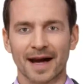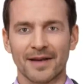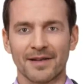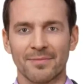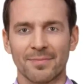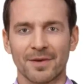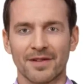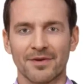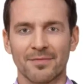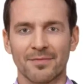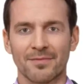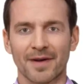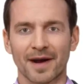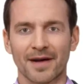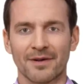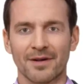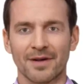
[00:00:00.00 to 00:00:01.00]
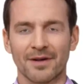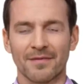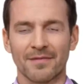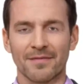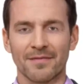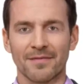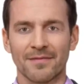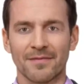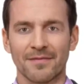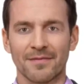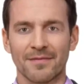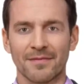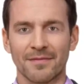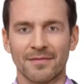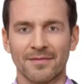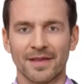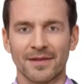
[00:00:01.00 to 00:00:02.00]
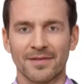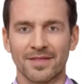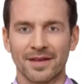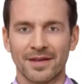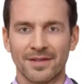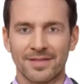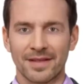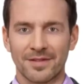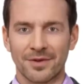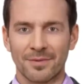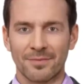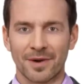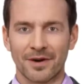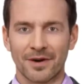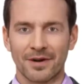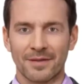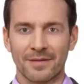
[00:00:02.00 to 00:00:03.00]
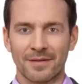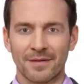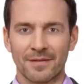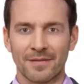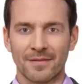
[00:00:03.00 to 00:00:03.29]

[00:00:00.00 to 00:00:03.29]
and a bit of luck. It's easy to learn,